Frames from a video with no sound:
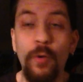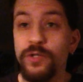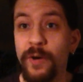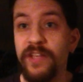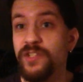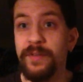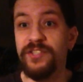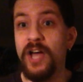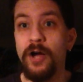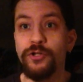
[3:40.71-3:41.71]
which one has the
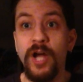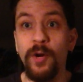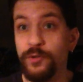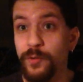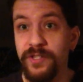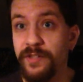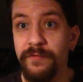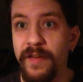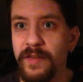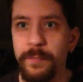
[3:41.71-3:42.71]
best soundtrack, which one has
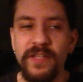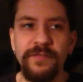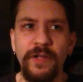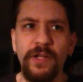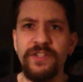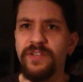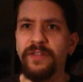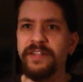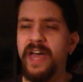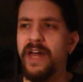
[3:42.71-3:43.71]
the best villain, stuff
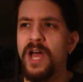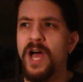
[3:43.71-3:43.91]
like that.